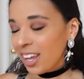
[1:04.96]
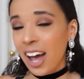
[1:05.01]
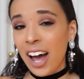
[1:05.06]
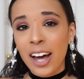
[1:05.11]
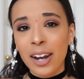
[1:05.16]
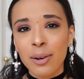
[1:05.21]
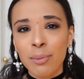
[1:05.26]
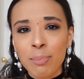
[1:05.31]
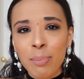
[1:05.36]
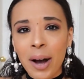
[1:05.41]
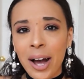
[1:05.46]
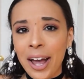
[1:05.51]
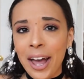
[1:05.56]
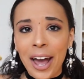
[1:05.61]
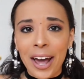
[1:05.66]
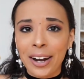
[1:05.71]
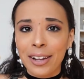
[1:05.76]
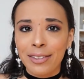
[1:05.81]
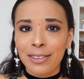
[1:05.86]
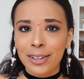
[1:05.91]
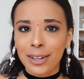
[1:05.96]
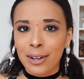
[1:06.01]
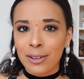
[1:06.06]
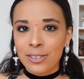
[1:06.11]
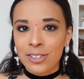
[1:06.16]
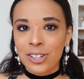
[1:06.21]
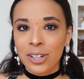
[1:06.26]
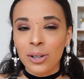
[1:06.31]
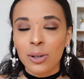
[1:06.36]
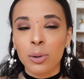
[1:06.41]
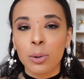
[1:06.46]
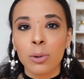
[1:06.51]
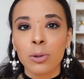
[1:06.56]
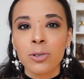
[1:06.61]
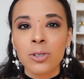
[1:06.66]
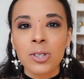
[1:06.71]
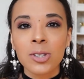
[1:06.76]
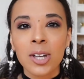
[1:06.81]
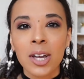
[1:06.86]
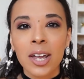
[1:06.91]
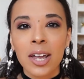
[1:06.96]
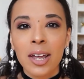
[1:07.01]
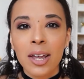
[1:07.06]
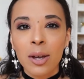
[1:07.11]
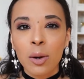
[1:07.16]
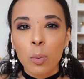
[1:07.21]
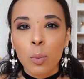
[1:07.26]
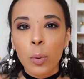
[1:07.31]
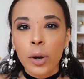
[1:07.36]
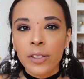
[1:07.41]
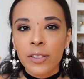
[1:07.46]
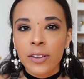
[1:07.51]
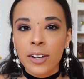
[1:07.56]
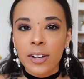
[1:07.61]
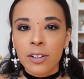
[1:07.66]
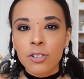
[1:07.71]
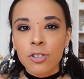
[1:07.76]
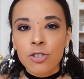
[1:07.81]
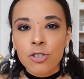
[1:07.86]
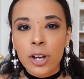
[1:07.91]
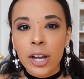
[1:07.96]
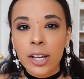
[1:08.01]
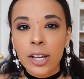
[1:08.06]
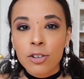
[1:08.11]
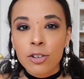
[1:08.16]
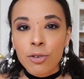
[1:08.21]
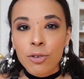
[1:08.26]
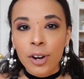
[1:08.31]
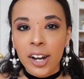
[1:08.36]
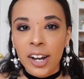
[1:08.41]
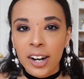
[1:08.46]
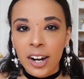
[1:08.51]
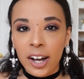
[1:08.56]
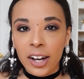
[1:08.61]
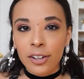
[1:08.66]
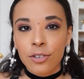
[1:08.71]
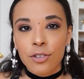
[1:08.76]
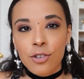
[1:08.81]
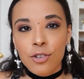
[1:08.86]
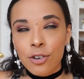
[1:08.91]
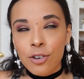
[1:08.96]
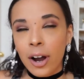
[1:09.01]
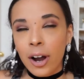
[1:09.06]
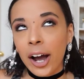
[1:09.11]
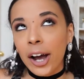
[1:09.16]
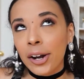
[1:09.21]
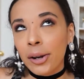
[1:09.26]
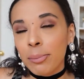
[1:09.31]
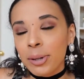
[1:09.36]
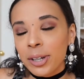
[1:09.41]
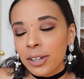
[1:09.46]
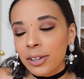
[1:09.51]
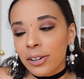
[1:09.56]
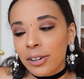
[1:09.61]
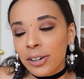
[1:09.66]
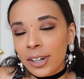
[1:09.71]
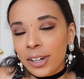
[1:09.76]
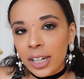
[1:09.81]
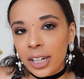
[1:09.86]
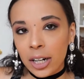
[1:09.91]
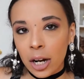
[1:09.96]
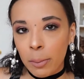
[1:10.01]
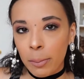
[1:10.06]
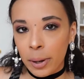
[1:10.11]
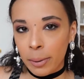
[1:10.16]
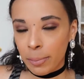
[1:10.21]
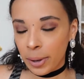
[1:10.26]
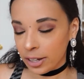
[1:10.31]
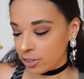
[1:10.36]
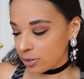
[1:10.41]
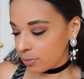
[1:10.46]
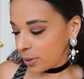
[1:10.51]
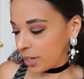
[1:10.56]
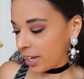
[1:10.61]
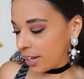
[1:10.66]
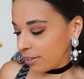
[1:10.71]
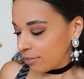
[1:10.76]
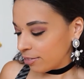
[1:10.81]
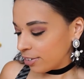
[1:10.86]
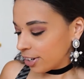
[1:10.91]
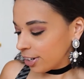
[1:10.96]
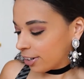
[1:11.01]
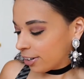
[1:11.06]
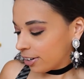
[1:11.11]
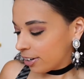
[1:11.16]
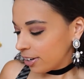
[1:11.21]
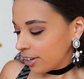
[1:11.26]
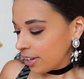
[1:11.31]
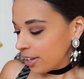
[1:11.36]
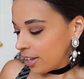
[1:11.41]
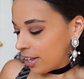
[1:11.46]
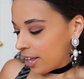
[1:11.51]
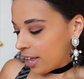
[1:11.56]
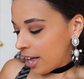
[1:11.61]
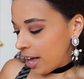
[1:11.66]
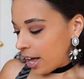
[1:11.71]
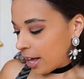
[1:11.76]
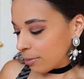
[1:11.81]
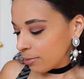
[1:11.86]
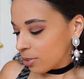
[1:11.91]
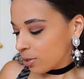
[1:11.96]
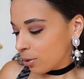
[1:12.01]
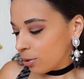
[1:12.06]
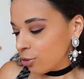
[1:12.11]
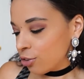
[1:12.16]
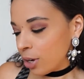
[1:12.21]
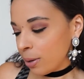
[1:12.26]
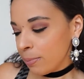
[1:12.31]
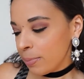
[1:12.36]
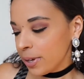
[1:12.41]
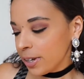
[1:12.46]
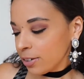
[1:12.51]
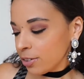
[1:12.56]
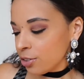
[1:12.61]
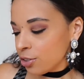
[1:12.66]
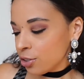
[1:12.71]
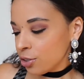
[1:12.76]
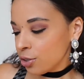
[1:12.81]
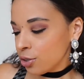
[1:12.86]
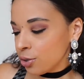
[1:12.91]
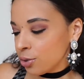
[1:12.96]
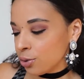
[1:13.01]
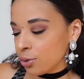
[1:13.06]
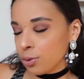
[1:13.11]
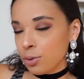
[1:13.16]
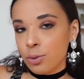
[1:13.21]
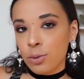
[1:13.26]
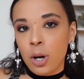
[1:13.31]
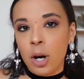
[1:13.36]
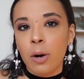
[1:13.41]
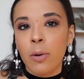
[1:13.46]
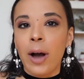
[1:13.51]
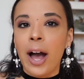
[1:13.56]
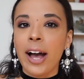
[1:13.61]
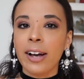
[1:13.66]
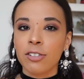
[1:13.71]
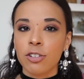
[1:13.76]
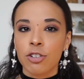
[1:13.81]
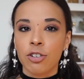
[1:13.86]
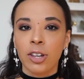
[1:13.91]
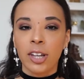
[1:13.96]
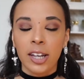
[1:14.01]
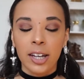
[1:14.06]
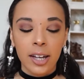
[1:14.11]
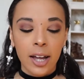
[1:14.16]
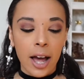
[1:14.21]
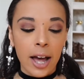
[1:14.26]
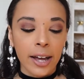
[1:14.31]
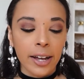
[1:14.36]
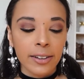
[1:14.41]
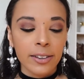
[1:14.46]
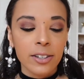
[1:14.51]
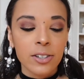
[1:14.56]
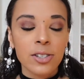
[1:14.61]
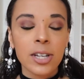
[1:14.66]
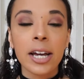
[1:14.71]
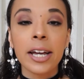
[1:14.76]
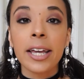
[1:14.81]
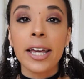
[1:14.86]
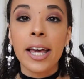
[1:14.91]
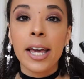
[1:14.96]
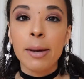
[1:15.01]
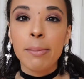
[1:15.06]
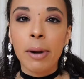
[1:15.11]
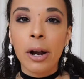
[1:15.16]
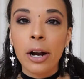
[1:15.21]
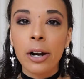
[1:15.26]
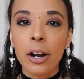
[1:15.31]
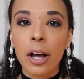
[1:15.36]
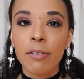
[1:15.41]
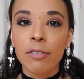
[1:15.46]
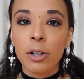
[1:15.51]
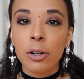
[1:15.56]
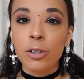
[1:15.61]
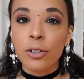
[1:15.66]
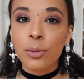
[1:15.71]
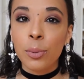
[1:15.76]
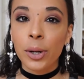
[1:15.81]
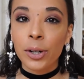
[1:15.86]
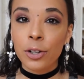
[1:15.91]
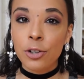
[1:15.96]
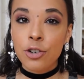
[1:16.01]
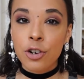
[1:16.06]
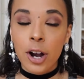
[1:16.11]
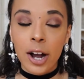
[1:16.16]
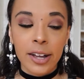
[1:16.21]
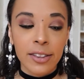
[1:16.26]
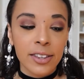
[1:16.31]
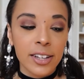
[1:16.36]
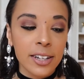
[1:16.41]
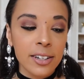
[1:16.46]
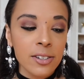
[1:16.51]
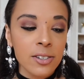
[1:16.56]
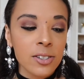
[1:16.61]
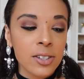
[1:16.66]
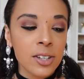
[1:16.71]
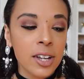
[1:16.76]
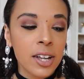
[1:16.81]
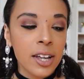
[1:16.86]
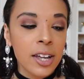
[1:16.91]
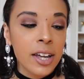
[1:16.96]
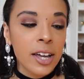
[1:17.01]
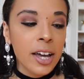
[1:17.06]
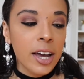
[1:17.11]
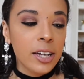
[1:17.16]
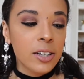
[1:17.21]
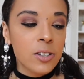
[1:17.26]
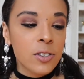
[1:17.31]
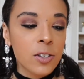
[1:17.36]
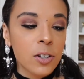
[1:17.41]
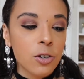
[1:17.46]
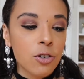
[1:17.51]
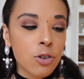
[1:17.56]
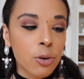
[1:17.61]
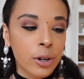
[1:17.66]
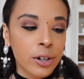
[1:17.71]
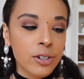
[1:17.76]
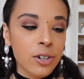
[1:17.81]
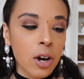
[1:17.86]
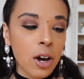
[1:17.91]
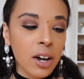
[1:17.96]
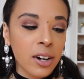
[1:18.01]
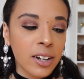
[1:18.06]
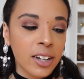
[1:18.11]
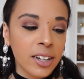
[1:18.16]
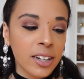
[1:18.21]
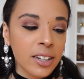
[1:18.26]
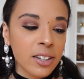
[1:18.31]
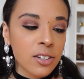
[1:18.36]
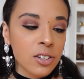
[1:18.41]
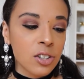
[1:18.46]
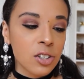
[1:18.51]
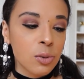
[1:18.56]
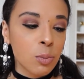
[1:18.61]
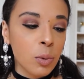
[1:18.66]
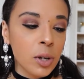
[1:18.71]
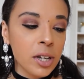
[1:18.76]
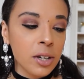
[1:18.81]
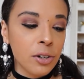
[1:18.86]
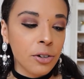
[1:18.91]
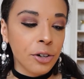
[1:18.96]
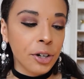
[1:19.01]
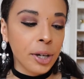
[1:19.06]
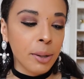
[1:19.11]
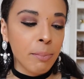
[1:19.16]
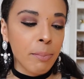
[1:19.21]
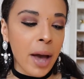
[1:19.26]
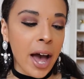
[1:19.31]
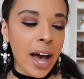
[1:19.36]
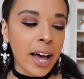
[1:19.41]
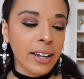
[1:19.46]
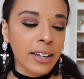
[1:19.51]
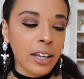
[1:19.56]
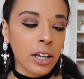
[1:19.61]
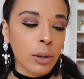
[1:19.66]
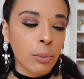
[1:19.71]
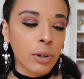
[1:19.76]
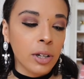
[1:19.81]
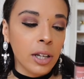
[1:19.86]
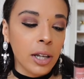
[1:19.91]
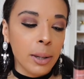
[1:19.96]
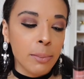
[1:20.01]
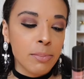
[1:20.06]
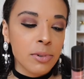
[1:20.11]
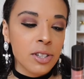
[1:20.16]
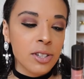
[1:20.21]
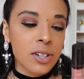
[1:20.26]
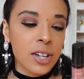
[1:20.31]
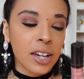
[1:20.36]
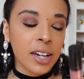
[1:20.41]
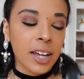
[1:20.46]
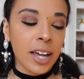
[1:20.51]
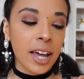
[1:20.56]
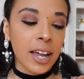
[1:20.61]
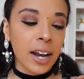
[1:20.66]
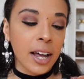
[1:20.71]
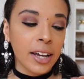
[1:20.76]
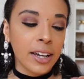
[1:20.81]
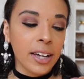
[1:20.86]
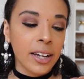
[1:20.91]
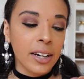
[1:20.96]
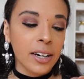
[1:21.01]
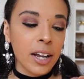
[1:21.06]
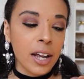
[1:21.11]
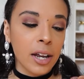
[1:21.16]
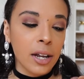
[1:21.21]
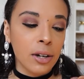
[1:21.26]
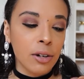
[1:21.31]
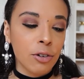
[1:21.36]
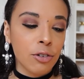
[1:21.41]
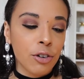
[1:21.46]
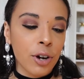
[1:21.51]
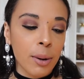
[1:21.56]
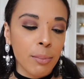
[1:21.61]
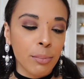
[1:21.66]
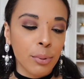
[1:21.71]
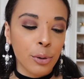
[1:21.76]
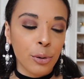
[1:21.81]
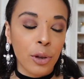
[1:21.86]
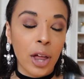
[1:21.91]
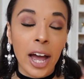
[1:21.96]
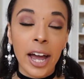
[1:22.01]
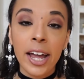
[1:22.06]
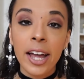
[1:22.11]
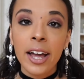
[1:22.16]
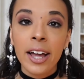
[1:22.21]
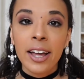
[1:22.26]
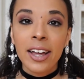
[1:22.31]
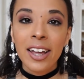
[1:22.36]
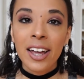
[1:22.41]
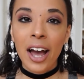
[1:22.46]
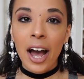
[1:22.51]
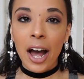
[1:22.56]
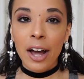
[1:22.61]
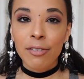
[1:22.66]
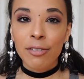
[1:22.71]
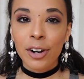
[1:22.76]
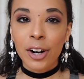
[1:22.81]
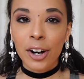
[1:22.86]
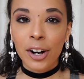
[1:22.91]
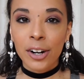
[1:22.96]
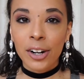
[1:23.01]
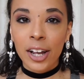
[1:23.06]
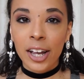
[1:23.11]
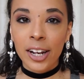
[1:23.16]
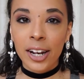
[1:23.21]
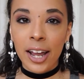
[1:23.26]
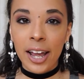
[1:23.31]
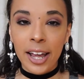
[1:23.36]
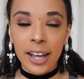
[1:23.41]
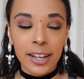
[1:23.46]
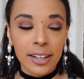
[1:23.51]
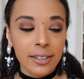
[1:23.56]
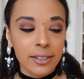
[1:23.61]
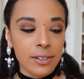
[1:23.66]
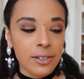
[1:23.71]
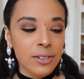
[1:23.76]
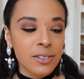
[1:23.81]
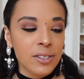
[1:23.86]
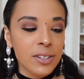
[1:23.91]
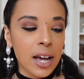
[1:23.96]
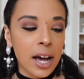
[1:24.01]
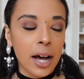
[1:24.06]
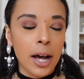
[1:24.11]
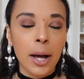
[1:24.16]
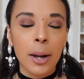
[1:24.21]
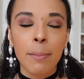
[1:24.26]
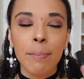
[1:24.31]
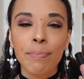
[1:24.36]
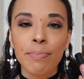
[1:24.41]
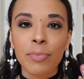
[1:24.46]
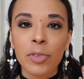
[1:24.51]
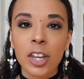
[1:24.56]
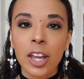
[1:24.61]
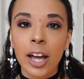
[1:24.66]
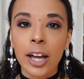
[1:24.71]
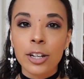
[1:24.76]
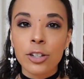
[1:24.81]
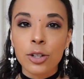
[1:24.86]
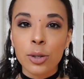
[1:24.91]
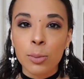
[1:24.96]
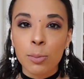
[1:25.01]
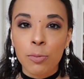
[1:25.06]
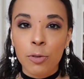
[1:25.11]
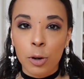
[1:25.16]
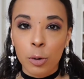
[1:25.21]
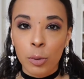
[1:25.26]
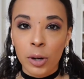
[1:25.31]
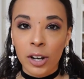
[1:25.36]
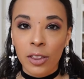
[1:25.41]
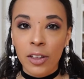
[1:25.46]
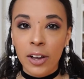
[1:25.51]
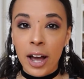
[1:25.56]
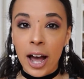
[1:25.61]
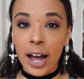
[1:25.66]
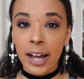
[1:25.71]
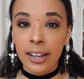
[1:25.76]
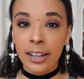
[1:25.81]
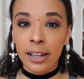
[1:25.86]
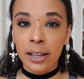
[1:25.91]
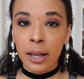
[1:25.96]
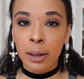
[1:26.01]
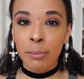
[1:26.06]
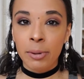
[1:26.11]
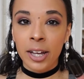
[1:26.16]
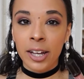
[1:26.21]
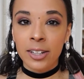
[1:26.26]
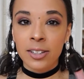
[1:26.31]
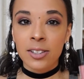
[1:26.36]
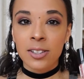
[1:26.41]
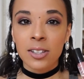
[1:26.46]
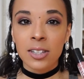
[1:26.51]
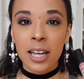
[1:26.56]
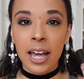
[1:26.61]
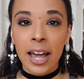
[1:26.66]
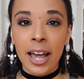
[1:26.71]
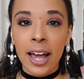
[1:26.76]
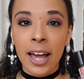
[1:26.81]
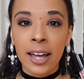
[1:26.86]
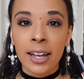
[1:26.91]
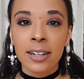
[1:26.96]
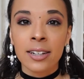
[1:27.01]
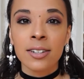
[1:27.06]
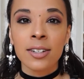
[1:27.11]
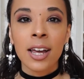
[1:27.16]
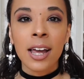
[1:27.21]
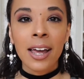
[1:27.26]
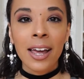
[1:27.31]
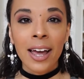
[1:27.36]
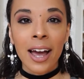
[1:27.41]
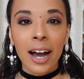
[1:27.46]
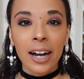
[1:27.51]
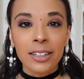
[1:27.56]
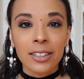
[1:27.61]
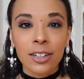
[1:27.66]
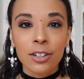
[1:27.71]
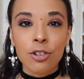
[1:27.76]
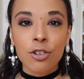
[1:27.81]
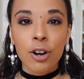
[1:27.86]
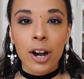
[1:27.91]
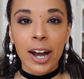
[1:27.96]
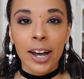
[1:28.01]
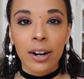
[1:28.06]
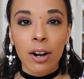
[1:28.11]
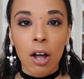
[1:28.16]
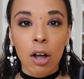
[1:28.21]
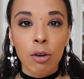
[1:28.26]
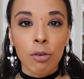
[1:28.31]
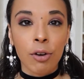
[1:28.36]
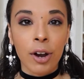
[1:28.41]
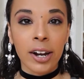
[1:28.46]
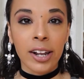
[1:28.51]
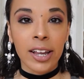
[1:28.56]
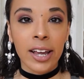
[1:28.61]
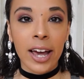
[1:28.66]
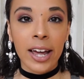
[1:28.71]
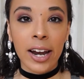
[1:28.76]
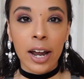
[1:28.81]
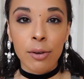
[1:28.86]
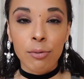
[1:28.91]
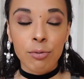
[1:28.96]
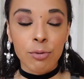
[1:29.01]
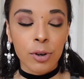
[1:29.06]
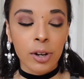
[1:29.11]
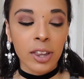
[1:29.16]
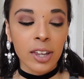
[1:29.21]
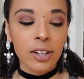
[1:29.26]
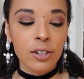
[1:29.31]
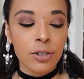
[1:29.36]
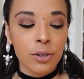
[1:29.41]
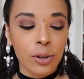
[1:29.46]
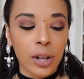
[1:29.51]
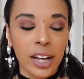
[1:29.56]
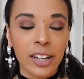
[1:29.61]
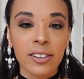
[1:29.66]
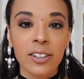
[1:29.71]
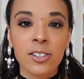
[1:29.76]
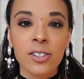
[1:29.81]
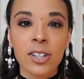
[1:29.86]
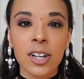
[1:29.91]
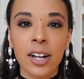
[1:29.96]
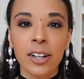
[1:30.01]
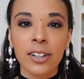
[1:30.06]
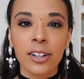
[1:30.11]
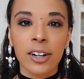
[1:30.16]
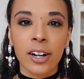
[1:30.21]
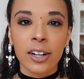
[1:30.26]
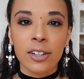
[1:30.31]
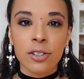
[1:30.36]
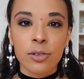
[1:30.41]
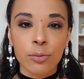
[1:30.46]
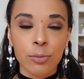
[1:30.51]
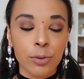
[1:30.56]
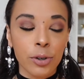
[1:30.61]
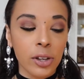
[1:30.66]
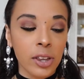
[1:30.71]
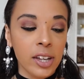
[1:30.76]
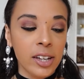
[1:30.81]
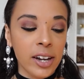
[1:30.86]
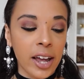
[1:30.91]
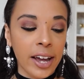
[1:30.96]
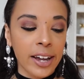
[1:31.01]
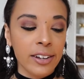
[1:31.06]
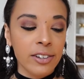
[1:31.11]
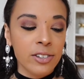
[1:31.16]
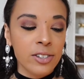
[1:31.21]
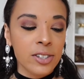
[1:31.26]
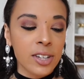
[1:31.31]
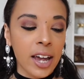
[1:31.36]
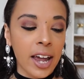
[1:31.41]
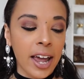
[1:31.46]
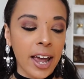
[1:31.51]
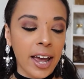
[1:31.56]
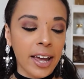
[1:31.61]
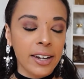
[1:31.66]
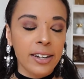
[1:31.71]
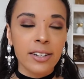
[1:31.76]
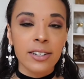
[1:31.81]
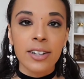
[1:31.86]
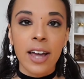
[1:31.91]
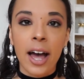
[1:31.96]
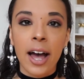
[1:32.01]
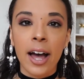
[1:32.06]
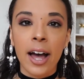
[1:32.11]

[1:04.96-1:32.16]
I didn't buy anything else at Kohl's. With the exchange rate, I try to be good and on my best behavior. So I'll jump into, oh actually, I got this at Kmart. I've always wanted to try these. It's the Jordana Sweet Cream Matte Liquid Lipstick, and I got it in Creme Brulee. I've heard it is a dupe for one of the Kylie lip kits, and I did try it already, and I really do like this color. It's really nice and